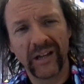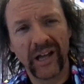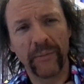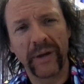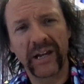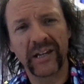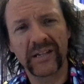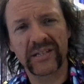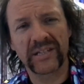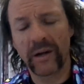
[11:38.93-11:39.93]
and making
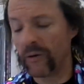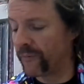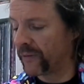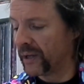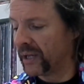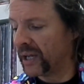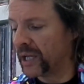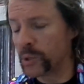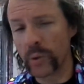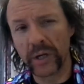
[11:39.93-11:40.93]
itself
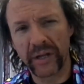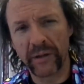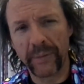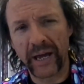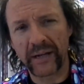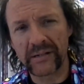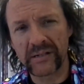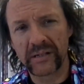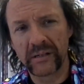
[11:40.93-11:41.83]
into another band.